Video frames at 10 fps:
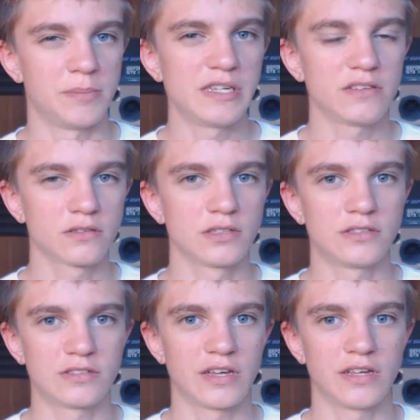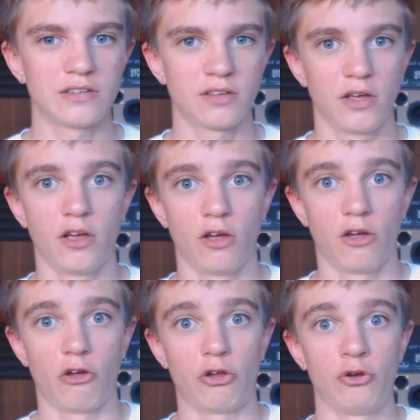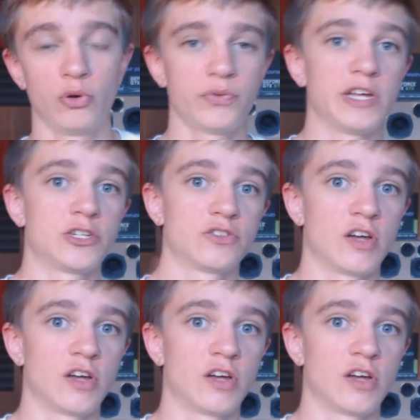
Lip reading: It basically says notifications